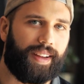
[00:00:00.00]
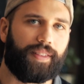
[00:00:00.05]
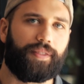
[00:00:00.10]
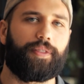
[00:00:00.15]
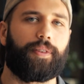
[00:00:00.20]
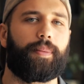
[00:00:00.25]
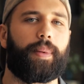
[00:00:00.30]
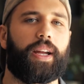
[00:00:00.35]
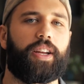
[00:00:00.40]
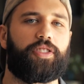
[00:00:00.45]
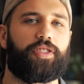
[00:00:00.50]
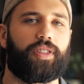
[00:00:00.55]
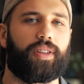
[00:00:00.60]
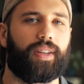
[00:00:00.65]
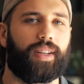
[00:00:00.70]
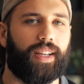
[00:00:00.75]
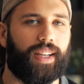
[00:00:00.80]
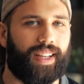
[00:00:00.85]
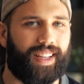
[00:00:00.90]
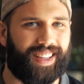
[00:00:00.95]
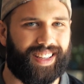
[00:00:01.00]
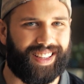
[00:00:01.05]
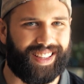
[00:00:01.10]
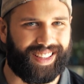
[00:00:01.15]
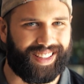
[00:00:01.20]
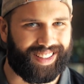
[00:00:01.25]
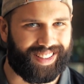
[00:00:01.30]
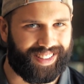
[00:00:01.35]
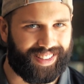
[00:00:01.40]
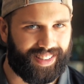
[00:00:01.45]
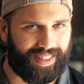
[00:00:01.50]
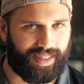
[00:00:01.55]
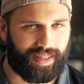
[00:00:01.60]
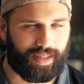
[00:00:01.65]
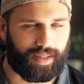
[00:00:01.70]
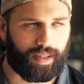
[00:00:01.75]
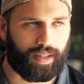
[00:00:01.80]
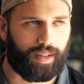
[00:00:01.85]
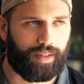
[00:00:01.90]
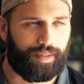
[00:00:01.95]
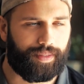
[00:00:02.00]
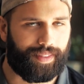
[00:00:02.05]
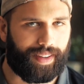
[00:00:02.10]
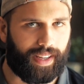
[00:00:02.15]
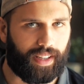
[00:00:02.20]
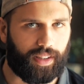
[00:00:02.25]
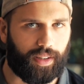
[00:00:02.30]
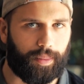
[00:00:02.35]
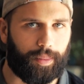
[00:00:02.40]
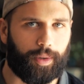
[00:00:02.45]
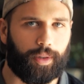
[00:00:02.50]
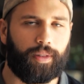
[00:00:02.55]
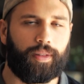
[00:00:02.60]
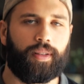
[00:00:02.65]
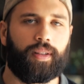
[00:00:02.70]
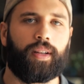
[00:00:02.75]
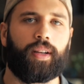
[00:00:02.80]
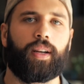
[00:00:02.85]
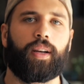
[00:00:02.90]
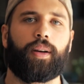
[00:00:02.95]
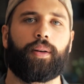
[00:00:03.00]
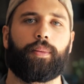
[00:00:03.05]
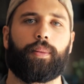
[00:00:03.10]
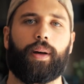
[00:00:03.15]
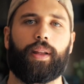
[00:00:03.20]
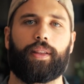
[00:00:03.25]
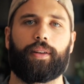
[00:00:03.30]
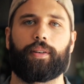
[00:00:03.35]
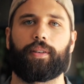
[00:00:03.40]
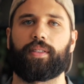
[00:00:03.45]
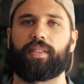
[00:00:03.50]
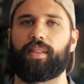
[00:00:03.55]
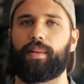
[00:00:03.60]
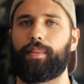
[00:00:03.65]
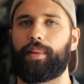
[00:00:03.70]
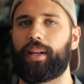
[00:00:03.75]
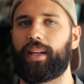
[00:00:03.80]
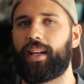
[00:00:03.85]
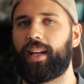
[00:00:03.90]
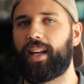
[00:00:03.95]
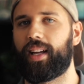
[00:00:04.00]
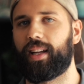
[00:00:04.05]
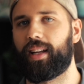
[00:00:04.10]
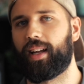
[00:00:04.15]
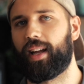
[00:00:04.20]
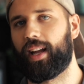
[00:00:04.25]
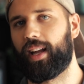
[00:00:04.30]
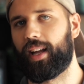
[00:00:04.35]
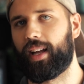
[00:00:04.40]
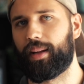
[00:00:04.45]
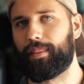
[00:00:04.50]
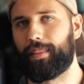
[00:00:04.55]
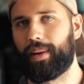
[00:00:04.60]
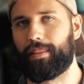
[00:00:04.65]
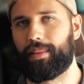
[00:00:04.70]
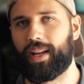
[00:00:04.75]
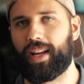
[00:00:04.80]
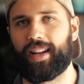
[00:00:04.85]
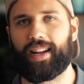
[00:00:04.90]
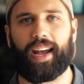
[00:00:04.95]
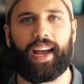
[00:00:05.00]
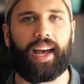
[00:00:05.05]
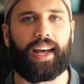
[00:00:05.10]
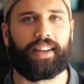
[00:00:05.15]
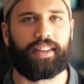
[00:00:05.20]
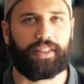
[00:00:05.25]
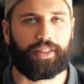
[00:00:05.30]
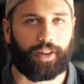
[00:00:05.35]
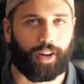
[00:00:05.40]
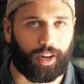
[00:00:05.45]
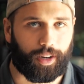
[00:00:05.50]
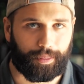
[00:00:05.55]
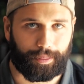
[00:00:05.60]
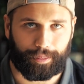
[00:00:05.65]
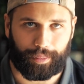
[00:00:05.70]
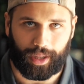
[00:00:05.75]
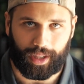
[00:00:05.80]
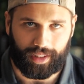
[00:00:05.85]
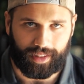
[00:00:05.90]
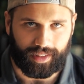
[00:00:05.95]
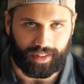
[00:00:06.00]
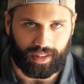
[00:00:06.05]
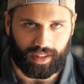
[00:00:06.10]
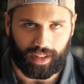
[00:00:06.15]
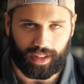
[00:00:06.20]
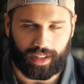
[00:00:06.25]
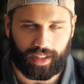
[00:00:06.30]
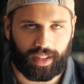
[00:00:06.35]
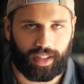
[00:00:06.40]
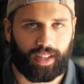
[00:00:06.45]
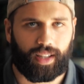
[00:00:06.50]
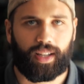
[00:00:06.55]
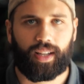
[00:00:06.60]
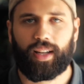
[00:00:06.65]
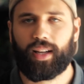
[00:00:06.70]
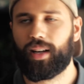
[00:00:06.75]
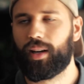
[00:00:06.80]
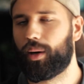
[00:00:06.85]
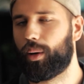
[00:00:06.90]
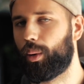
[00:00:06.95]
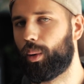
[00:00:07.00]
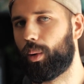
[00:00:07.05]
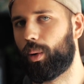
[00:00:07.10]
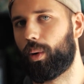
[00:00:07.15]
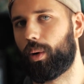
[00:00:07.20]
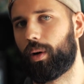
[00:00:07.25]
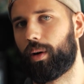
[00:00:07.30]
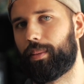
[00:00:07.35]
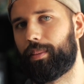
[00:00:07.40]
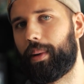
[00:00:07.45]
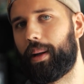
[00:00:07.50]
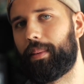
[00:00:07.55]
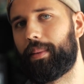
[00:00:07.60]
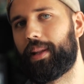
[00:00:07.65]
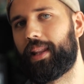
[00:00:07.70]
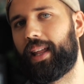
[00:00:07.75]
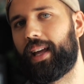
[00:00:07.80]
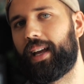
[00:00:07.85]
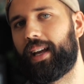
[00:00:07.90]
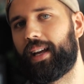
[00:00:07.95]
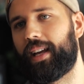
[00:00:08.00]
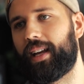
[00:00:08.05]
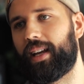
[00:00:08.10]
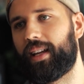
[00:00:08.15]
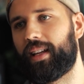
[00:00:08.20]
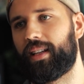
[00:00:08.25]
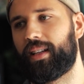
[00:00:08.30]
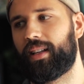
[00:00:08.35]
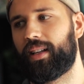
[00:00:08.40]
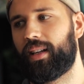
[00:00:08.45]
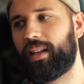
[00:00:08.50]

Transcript: information is valuable, whether somebody hit maybe an add to cart button click, or maybe they hit